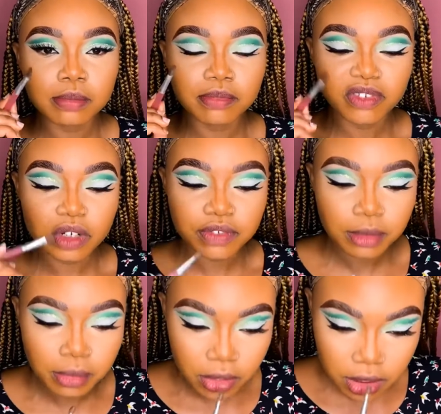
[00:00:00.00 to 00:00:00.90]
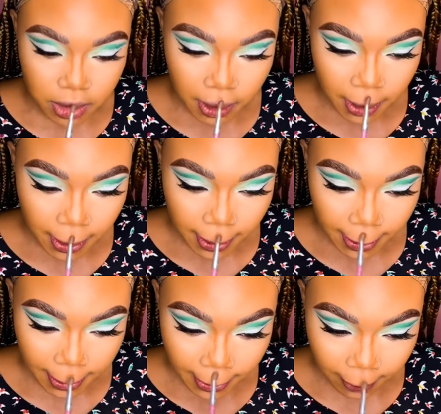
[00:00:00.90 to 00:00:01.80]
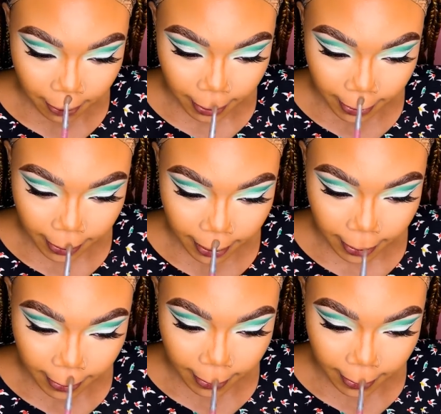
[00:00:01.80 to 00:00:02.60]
fluffy brush, just to press in.